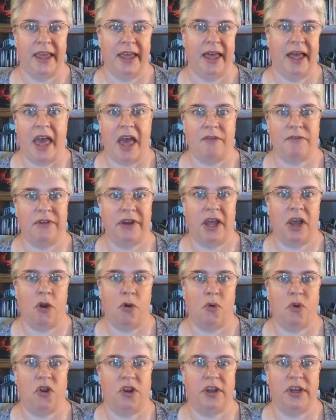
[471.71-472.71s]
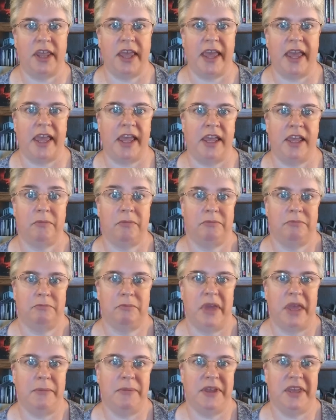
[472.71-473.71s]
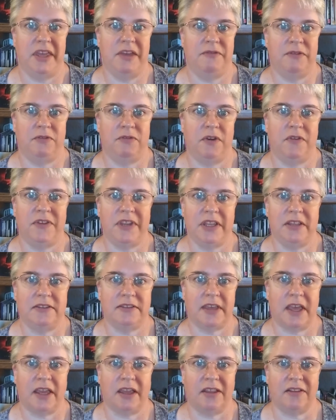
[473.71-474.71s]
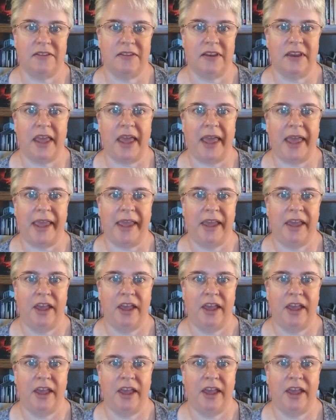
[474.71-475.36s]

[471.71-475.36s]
half an hour a day, maybe even 15 seconds a day.